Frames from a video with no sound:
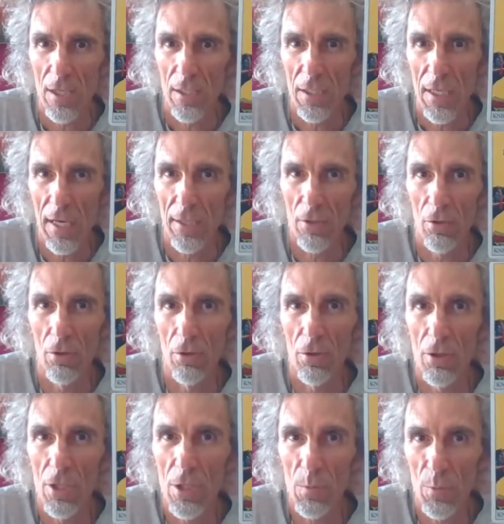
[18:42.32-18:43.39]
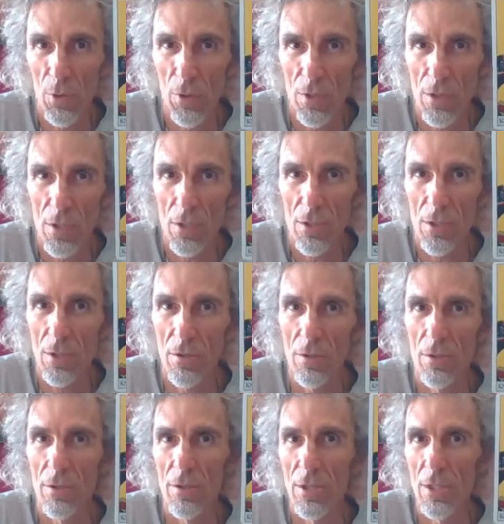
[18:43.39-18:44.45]
count on this person
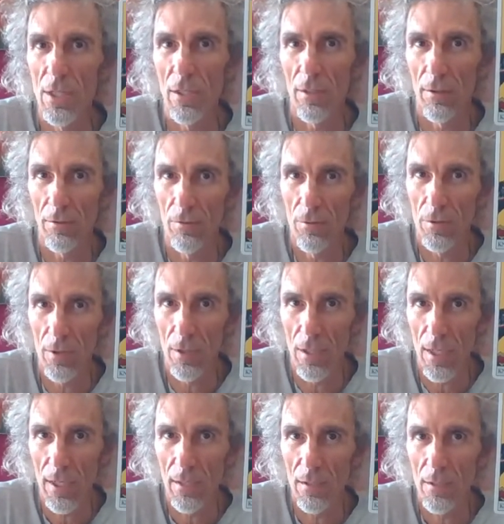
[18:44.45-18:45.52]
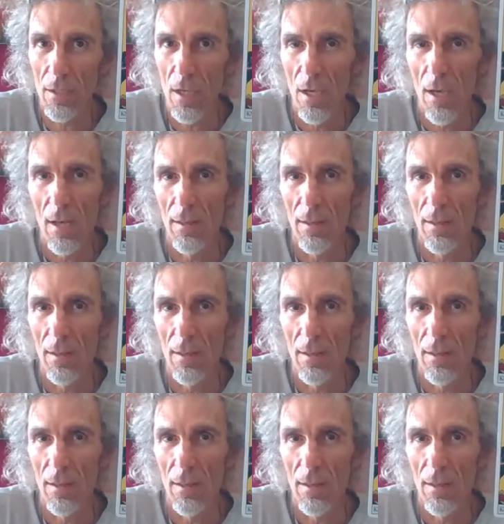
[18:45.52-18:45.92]
to stick it through to the end.